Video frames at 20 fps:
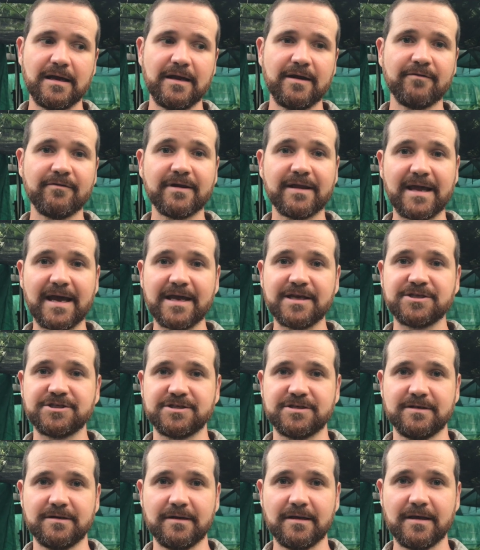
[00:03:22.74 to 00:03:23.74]

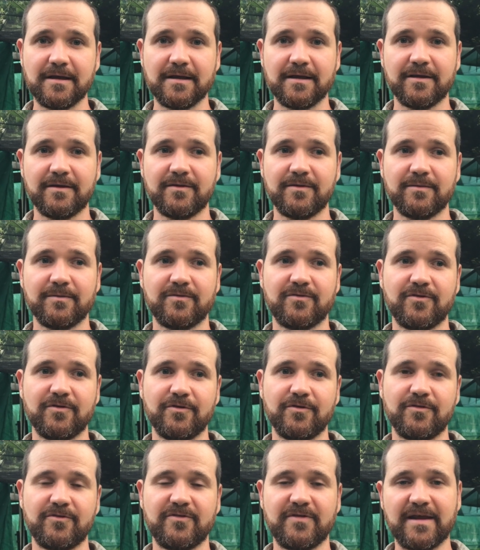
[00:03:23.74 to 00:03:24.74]
irrigation
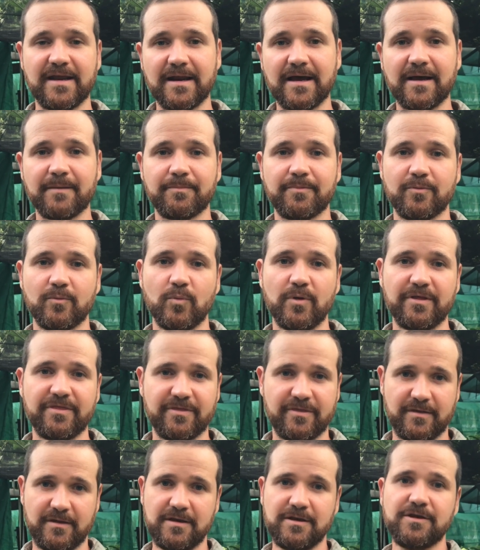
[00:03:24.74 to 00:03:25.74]
to set up with
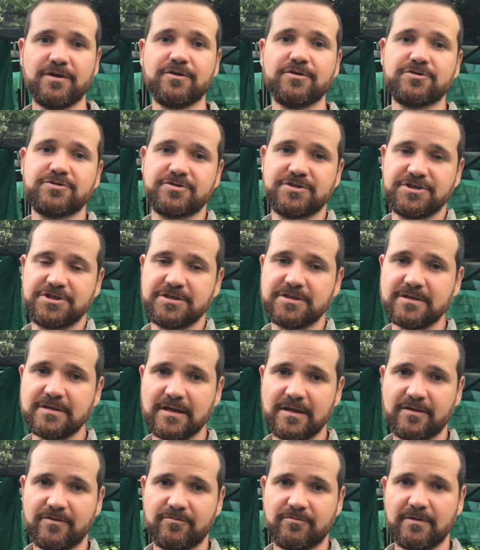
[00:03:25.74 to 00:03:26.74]
nutrition
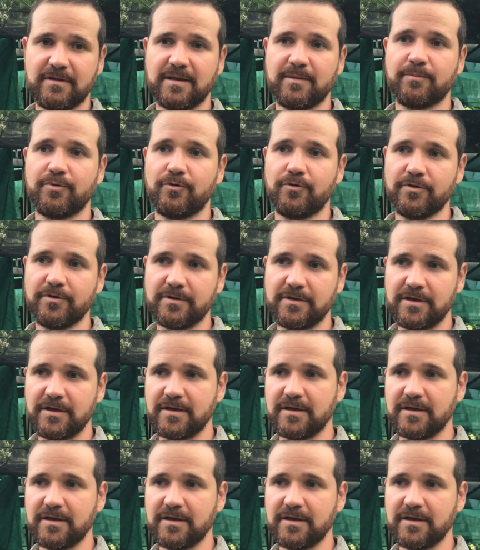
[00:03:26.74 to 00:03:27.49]
is really important.